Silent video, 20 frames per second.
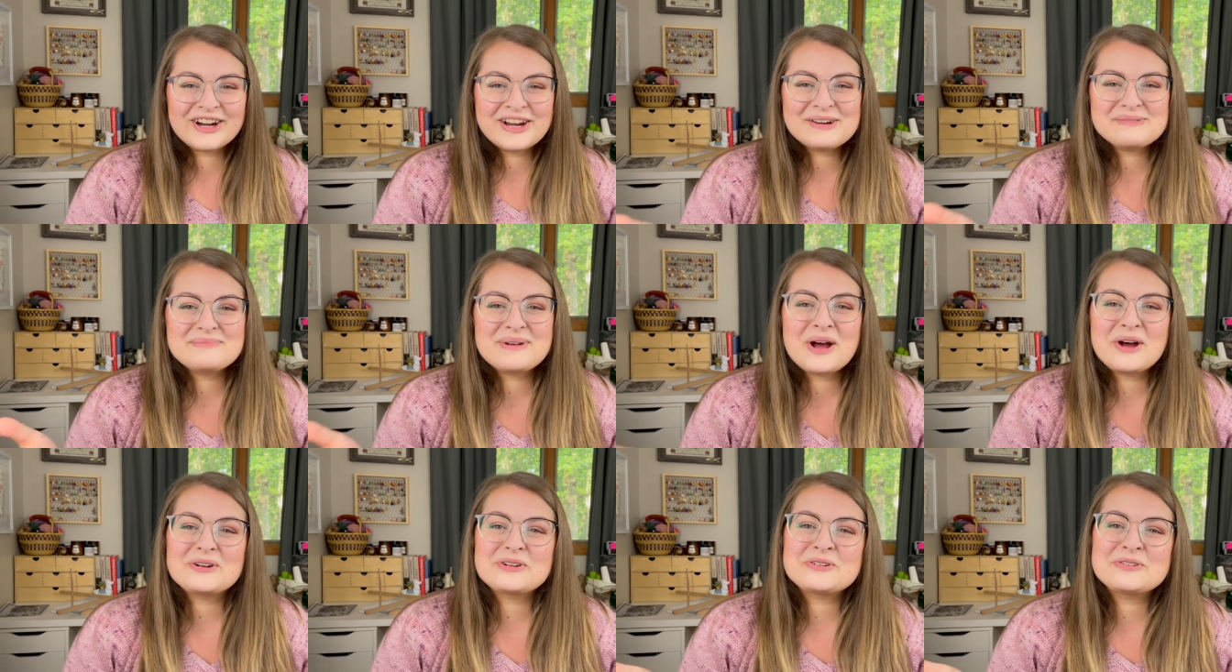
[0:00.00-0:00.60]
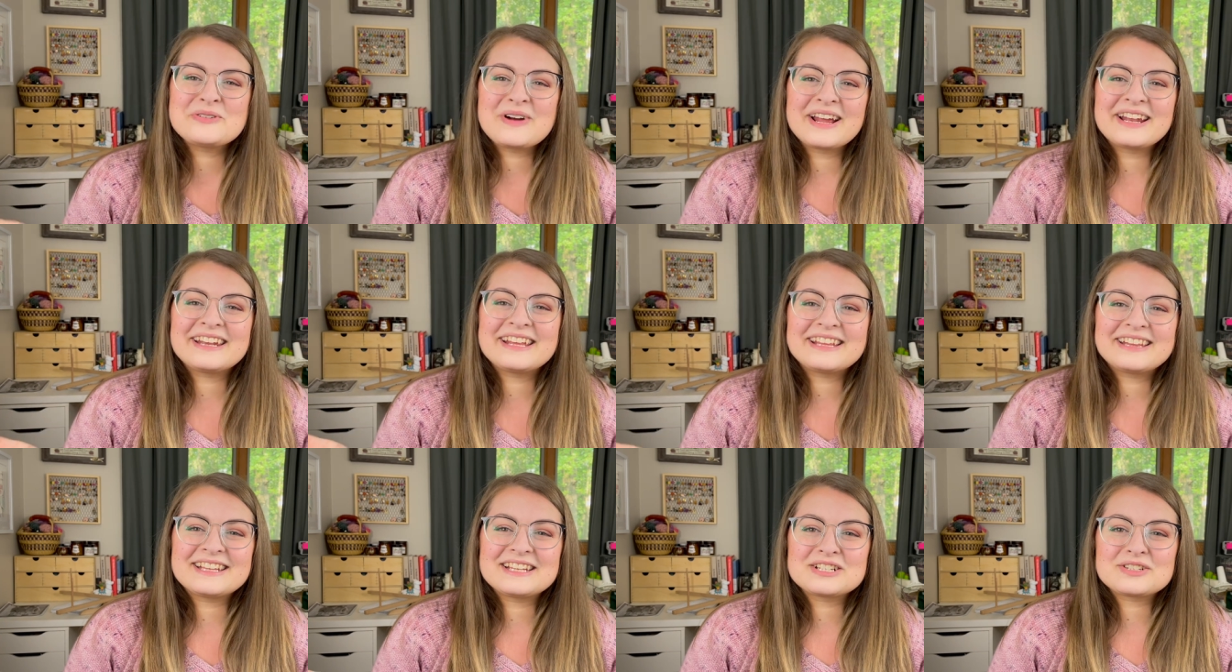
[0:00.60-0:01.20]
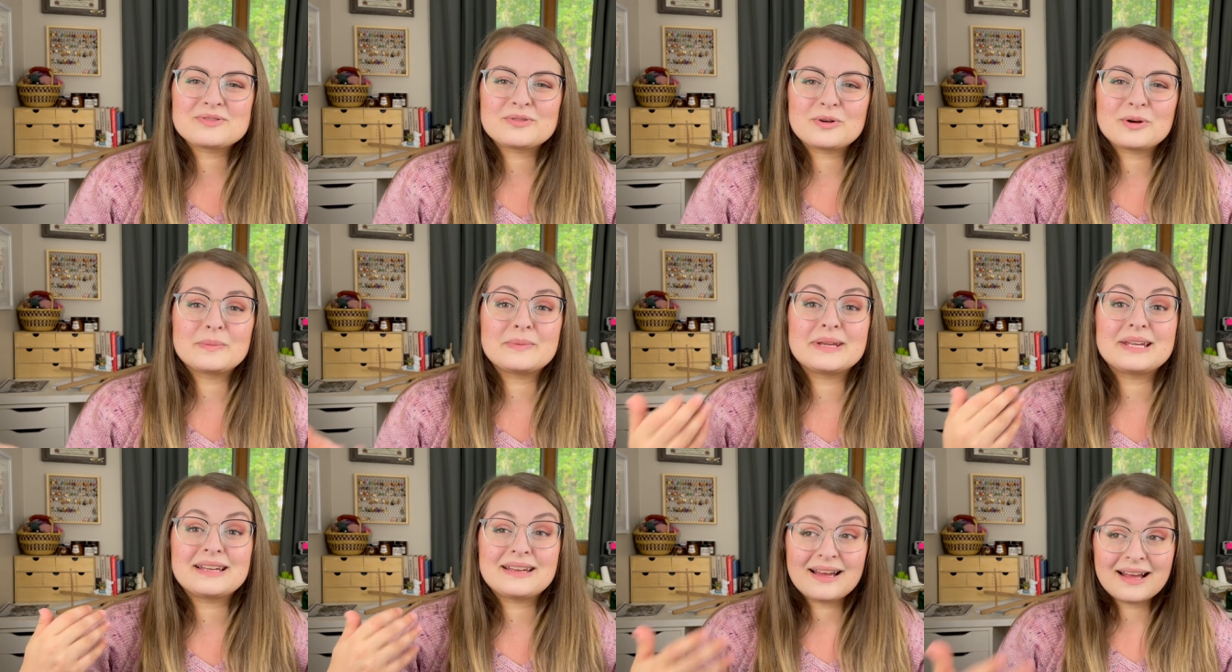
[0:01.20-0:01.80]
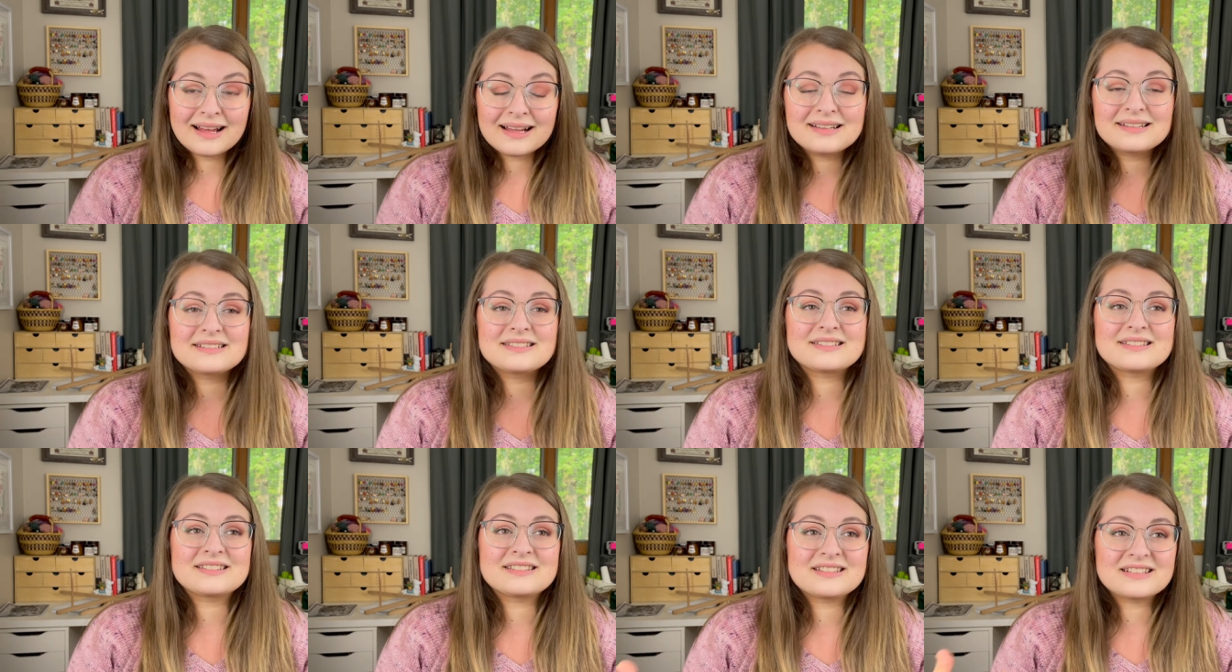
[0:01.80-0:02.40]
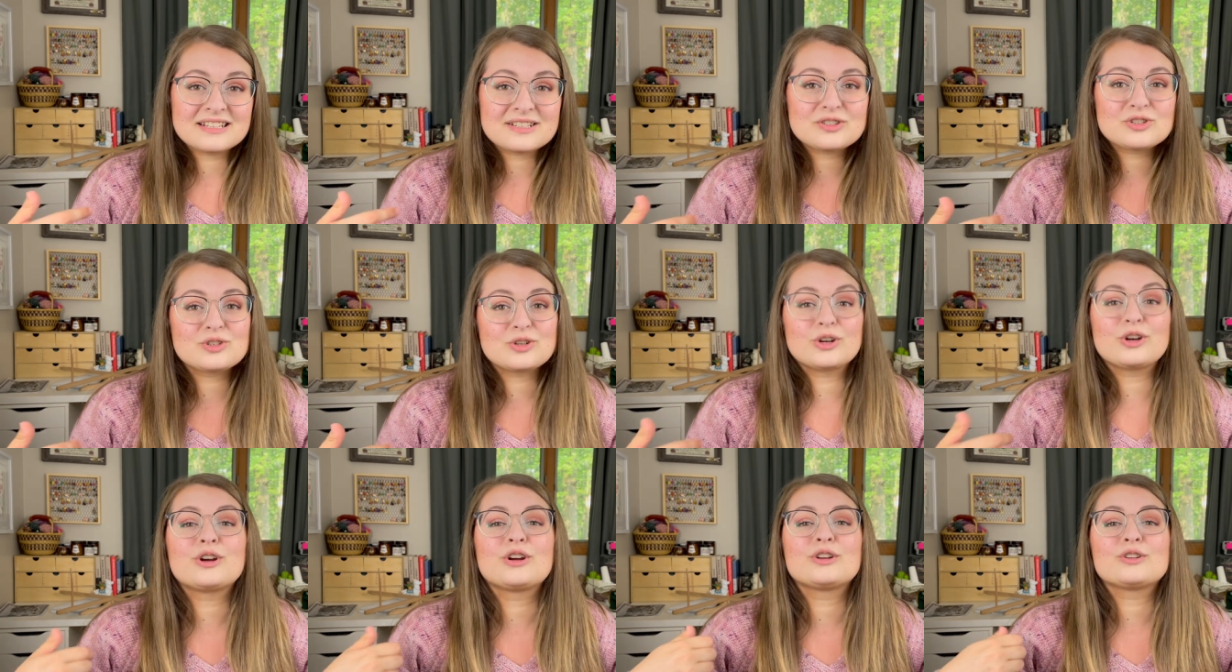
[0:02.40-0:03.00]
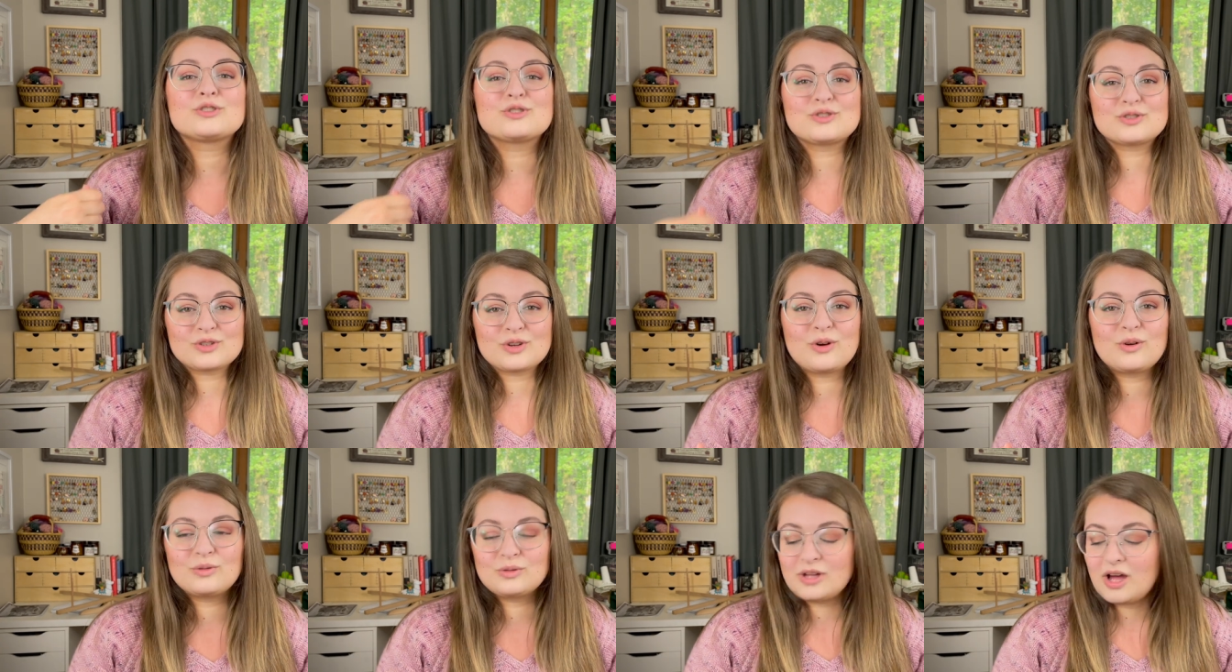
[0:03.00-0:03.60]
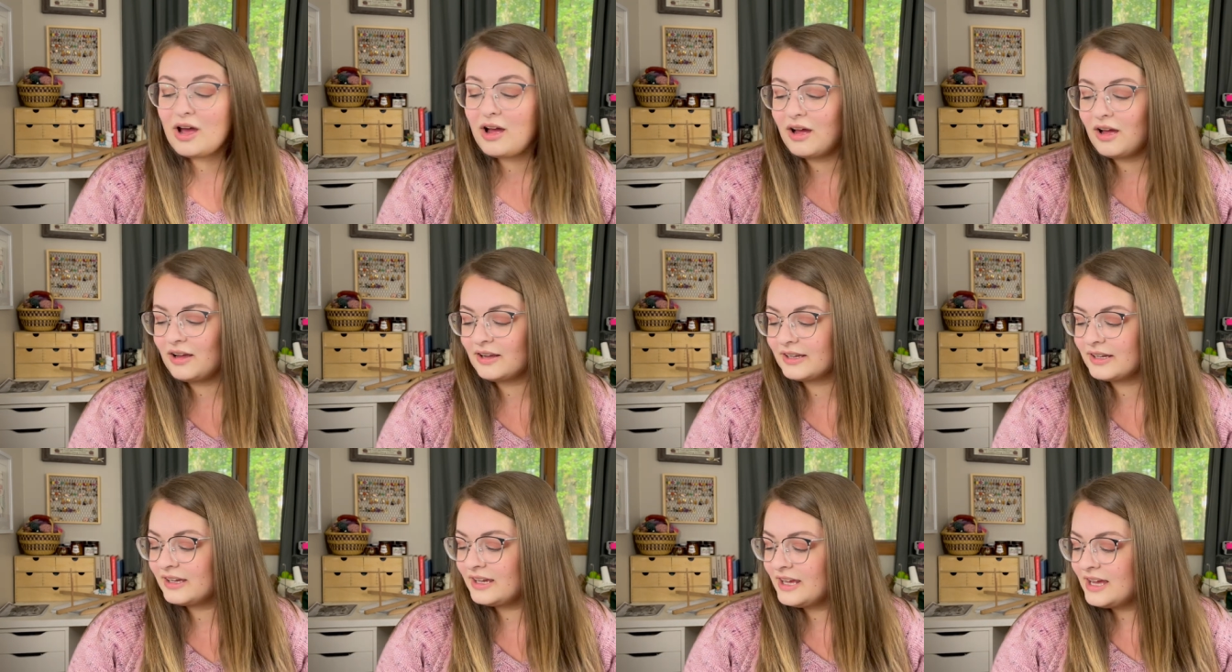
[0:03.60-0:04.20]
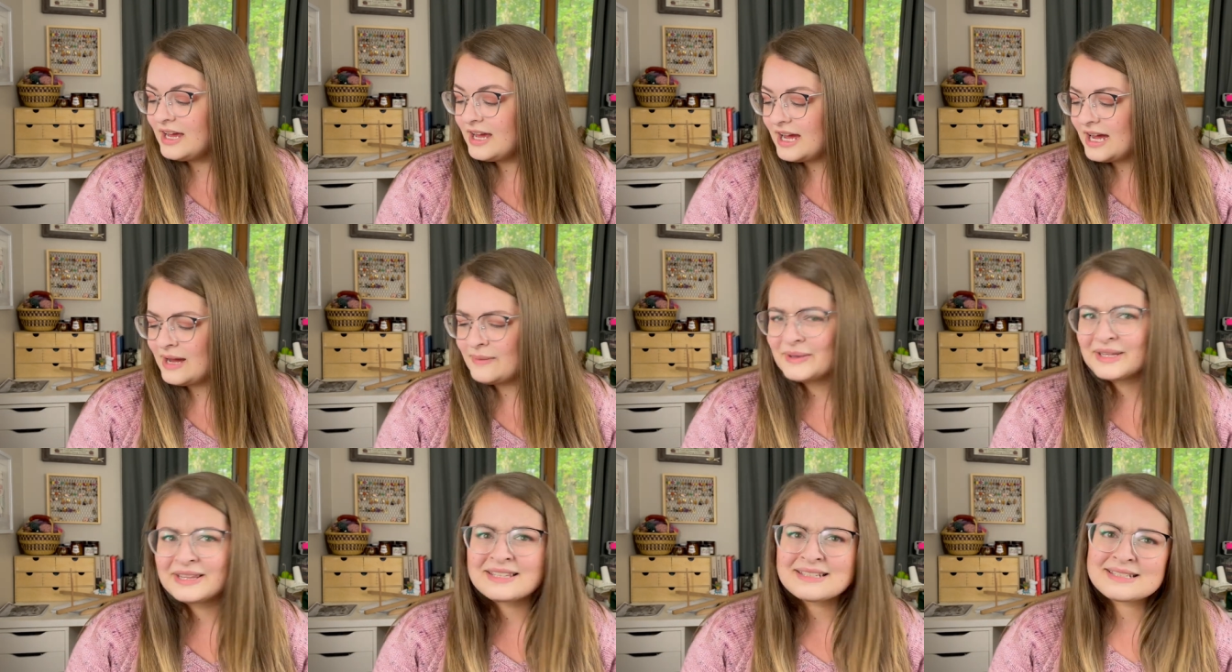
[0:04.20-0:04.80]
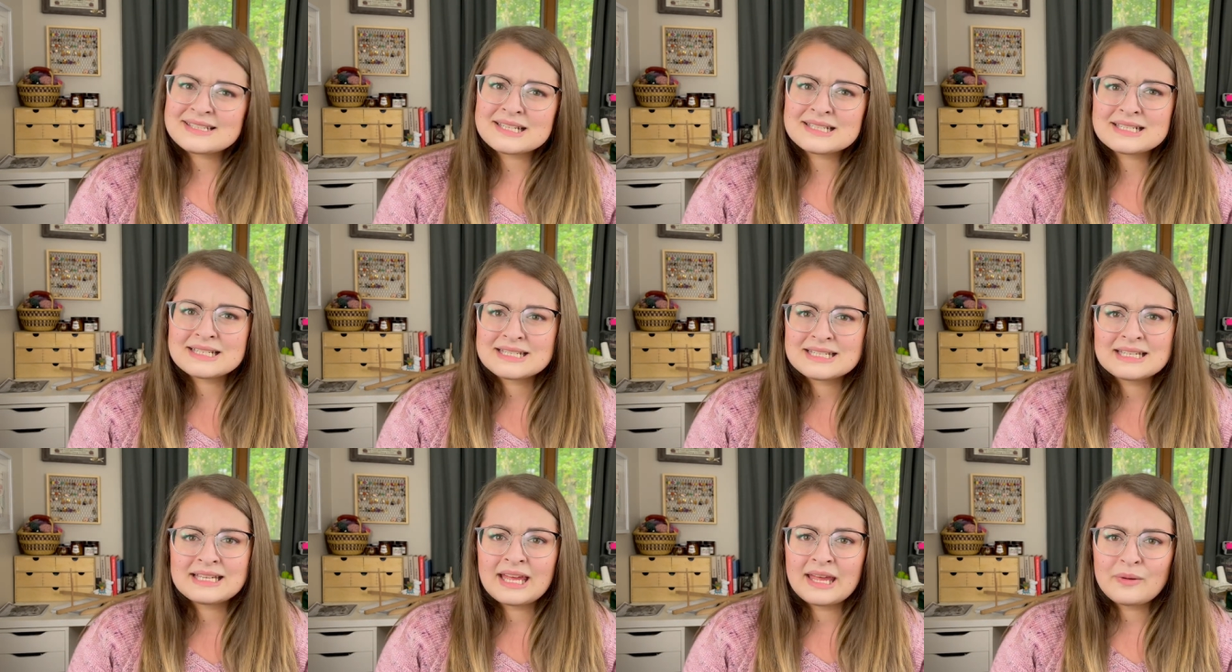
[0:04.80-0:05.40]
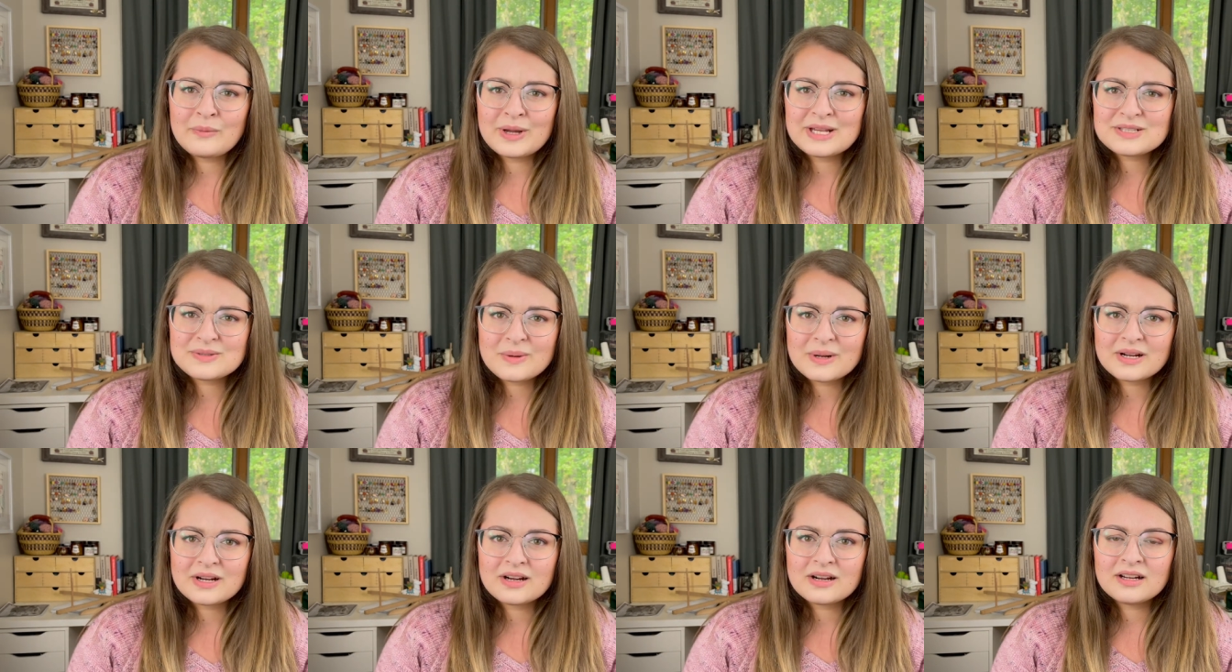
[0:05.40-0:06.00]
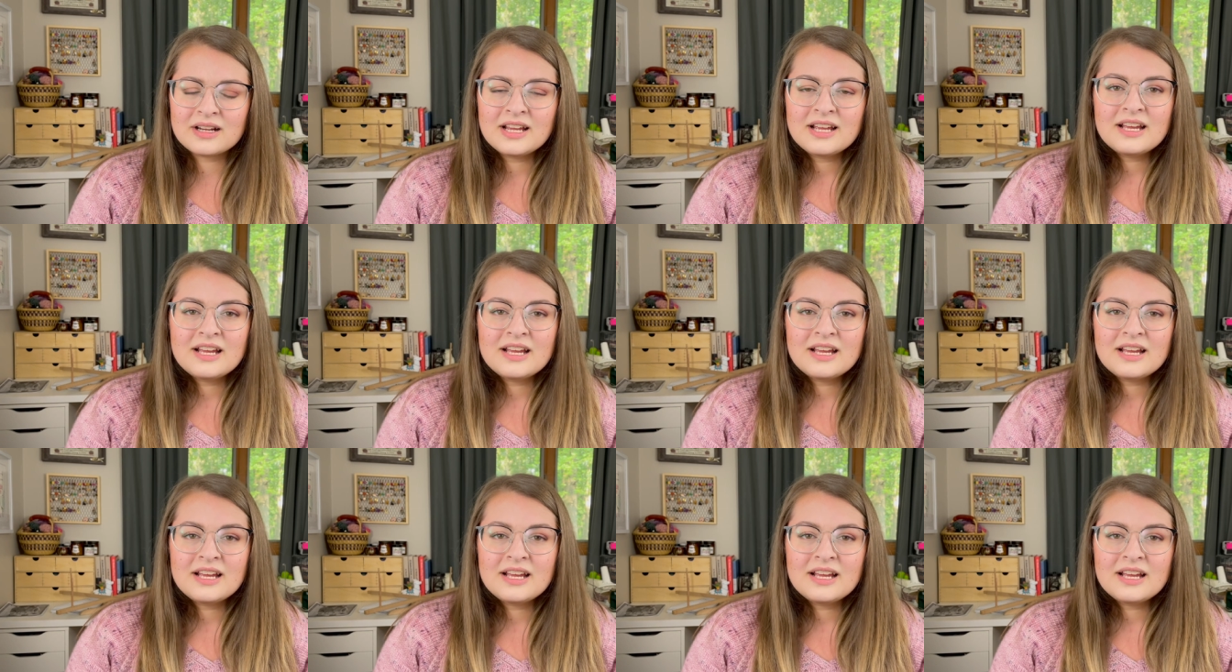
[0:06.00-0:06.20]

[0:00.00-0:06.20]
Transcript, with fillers: about who I knit things for because this took so long. Um, and this is a DK weight sweater.